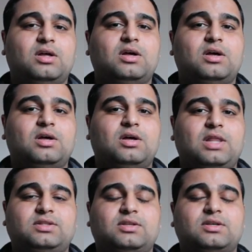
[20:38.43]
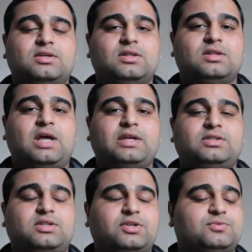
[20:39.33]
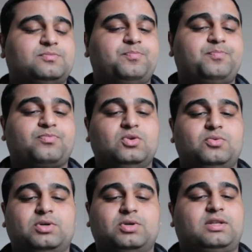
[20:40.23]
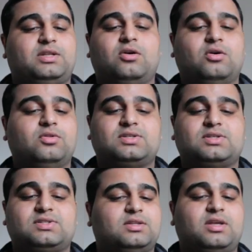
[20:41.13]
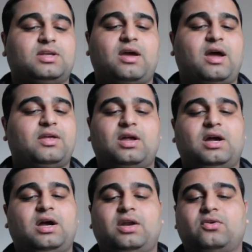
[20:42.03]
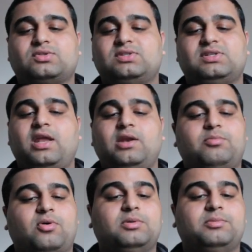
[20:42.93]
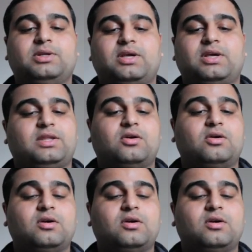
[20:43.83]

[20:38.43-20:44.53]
light dungeon, you will get her on the second day. I don't see any problem in getting her.